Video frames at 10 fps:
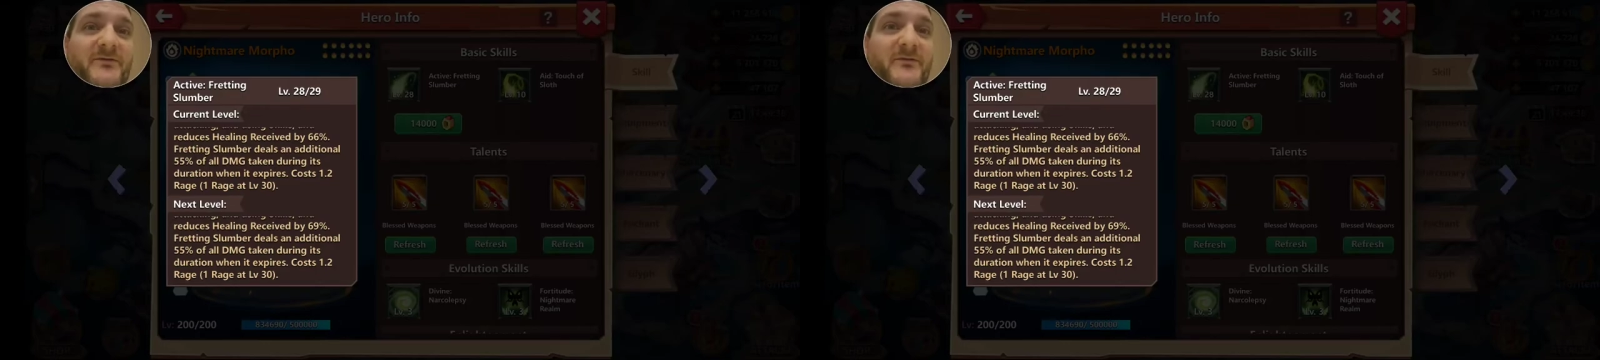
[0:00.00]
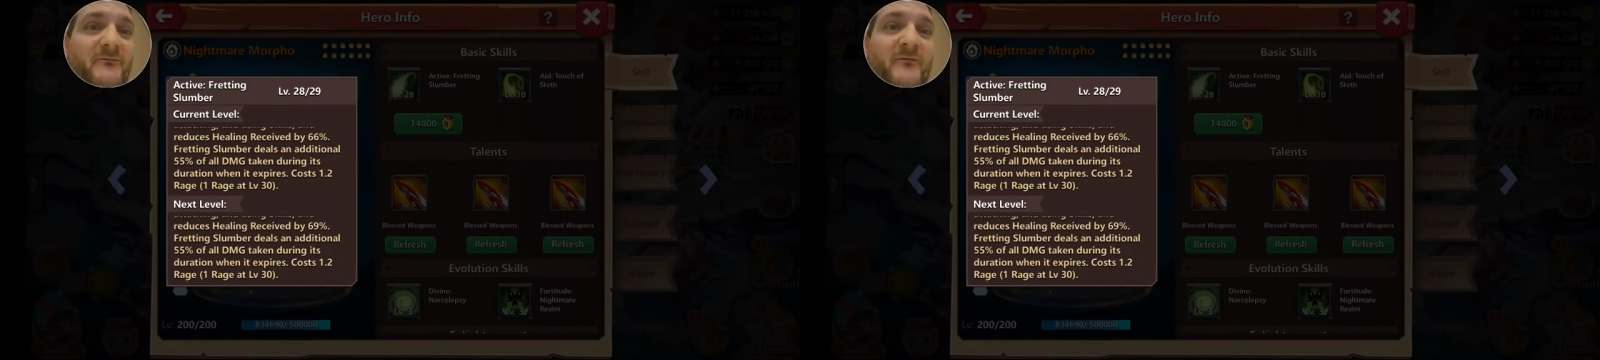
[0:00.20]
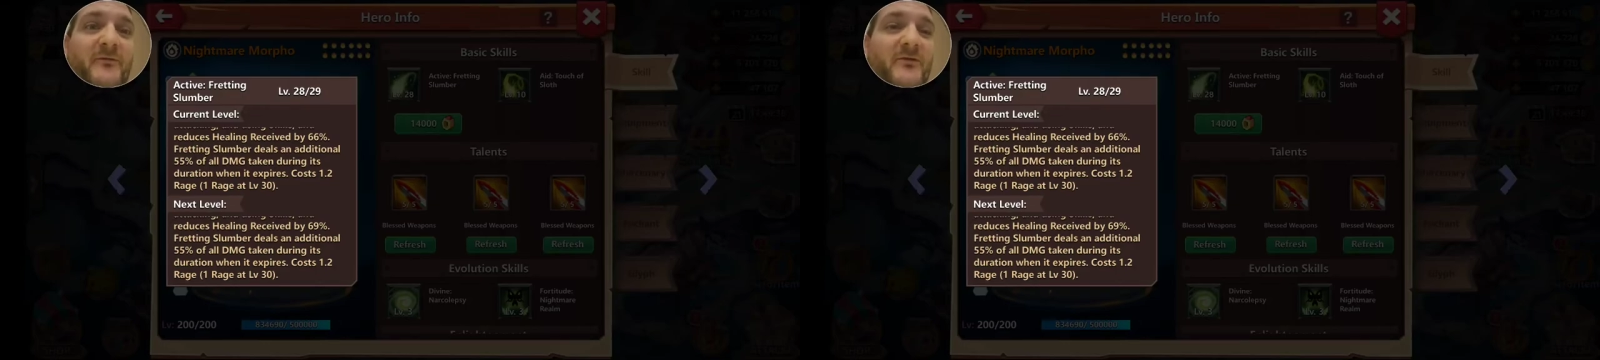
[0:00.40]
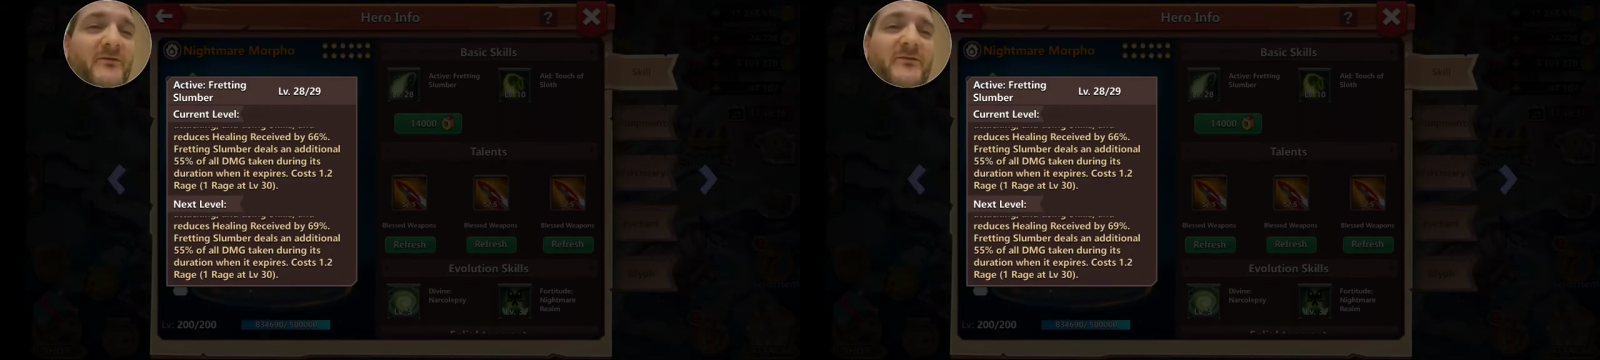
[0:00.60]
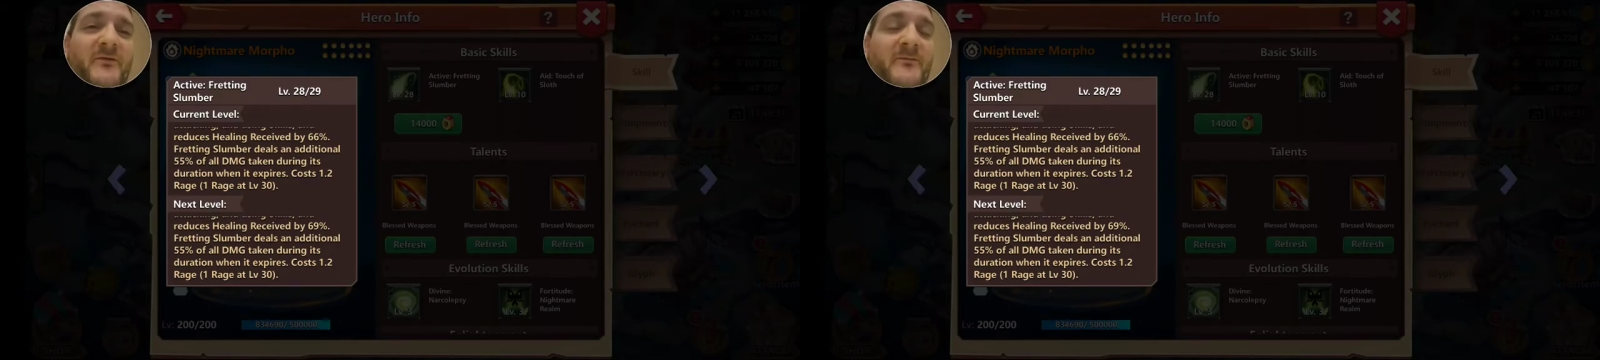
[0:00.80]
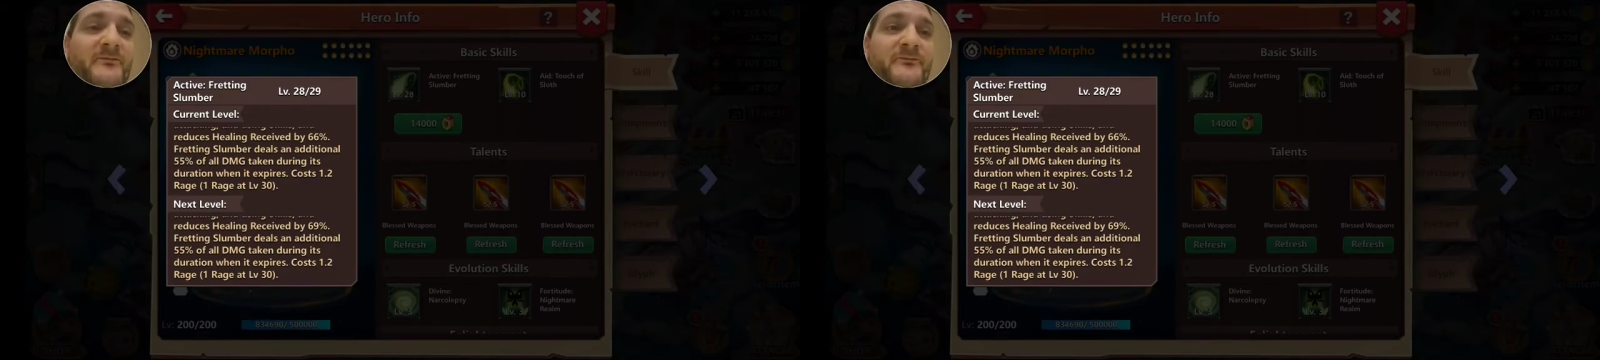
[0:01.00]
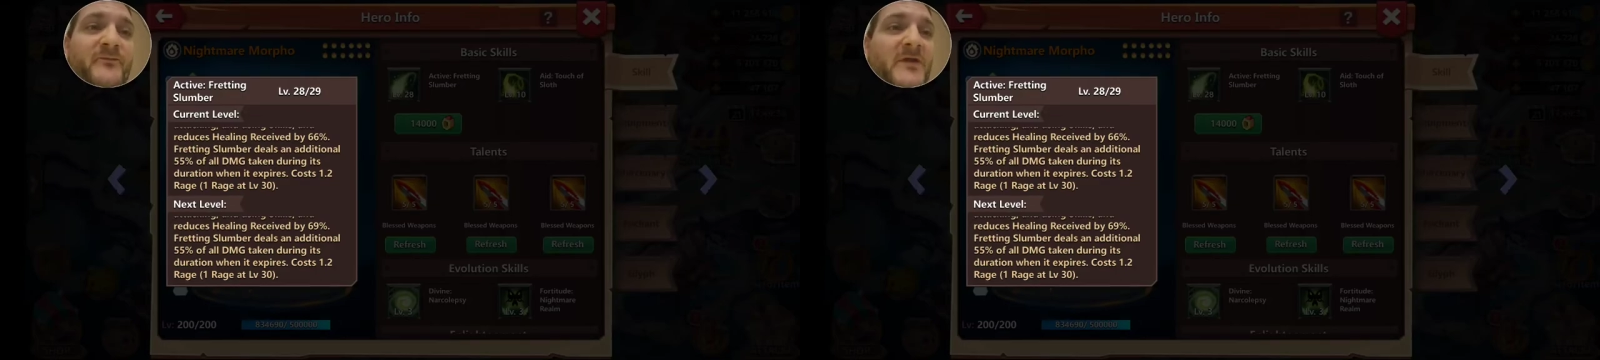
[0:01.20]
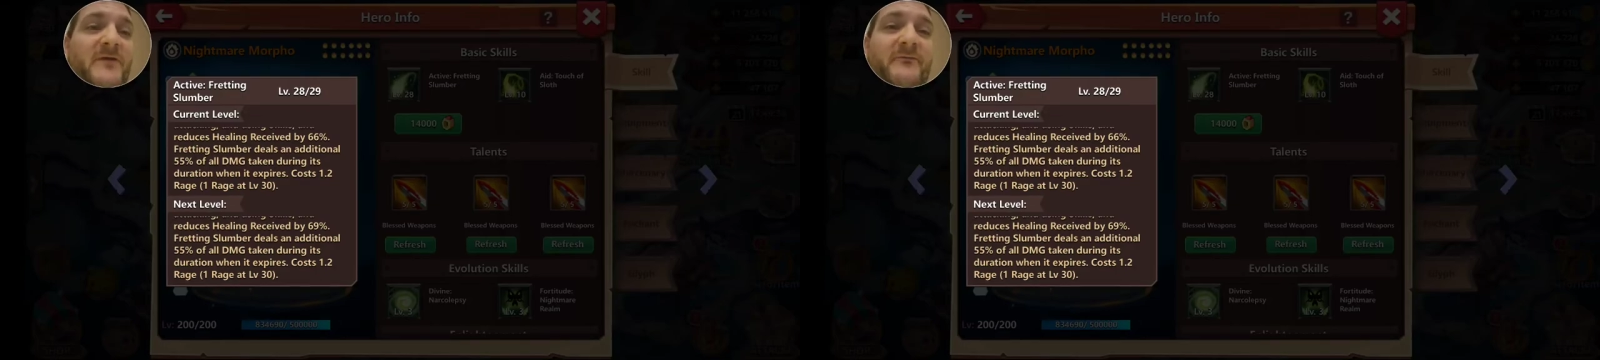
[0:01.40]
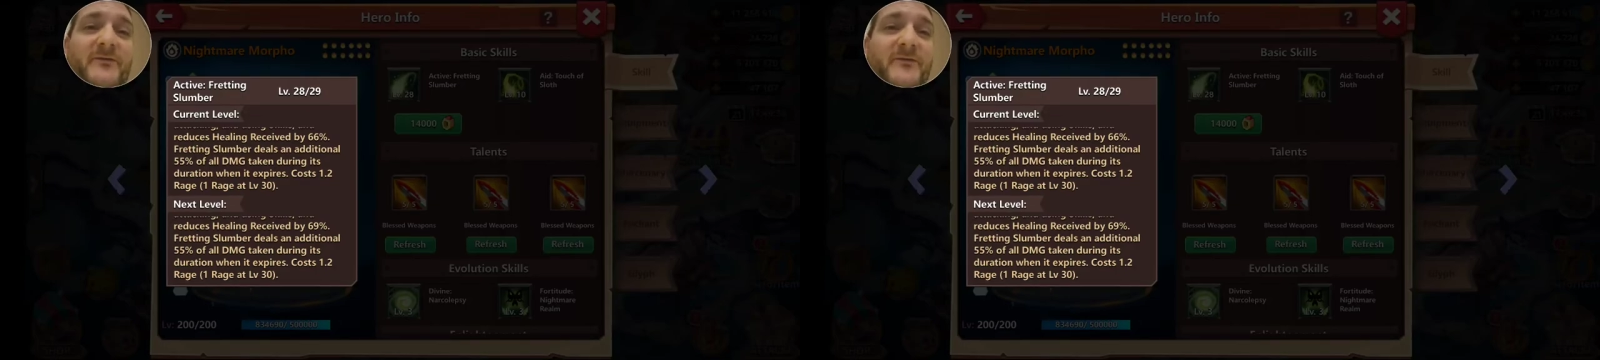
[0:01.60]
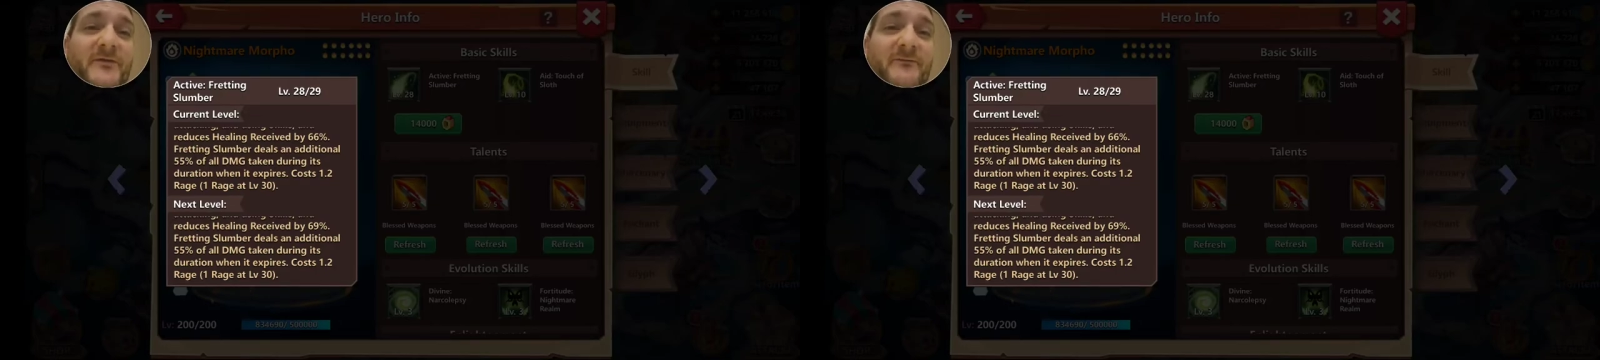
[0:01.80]
The furthest, if
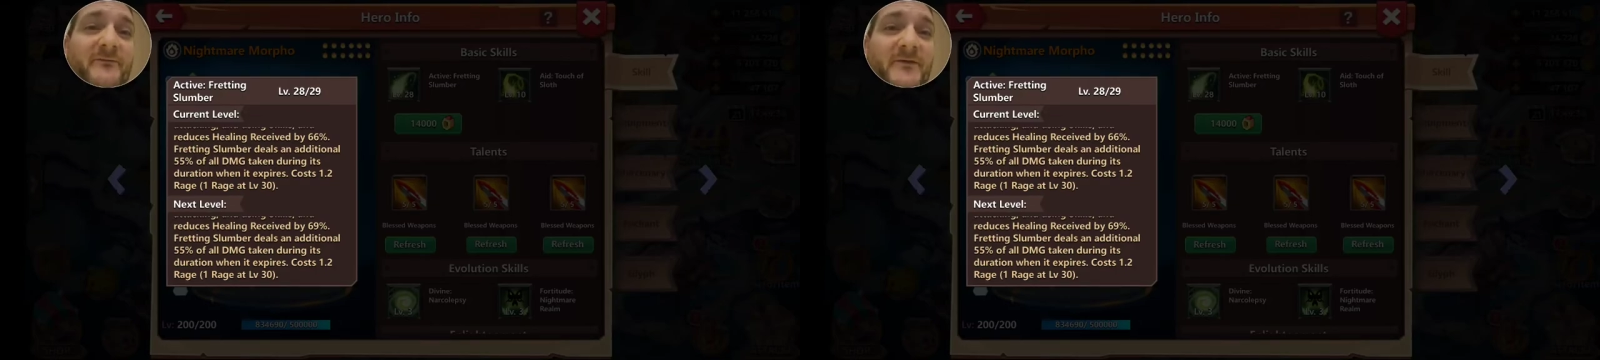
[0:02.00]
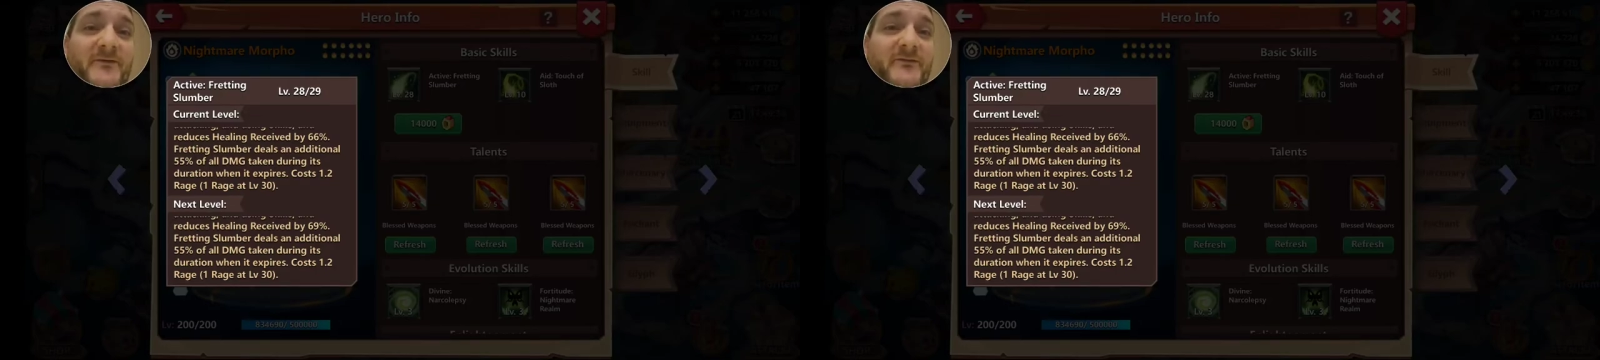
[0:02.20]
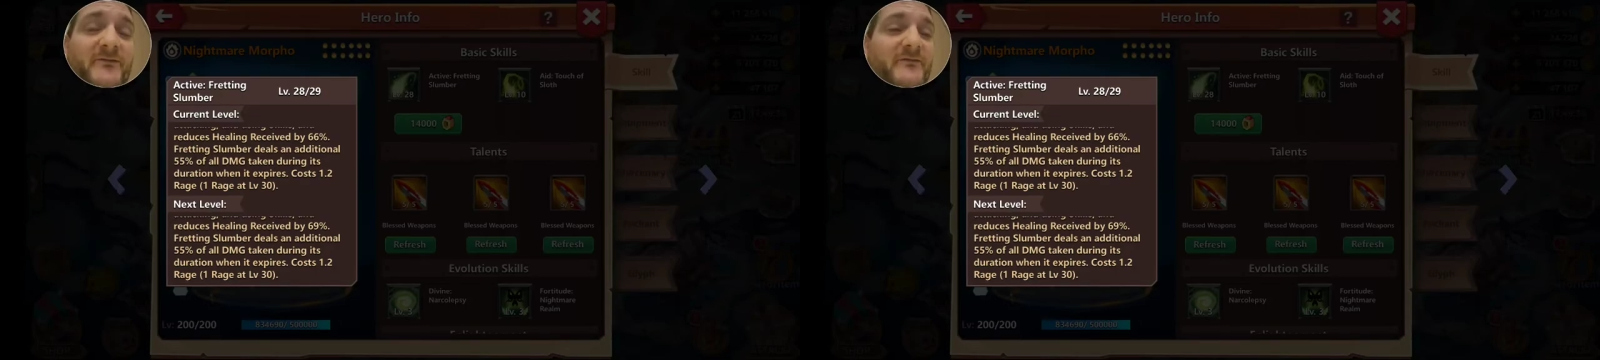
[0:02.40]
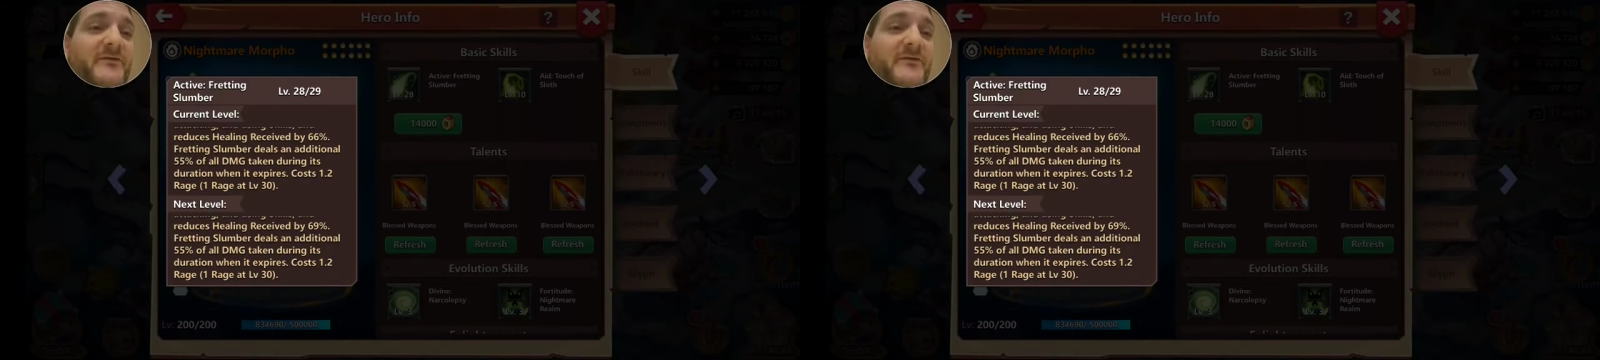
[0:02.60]
it's a defense,